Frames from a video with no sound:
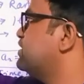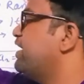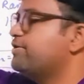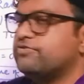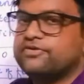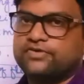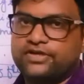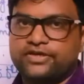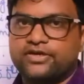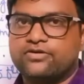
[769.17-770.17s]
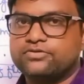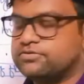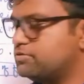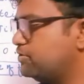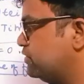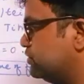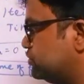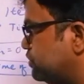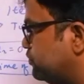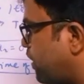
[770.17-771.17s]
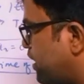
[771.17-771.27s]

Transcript: height we are finding out, so in y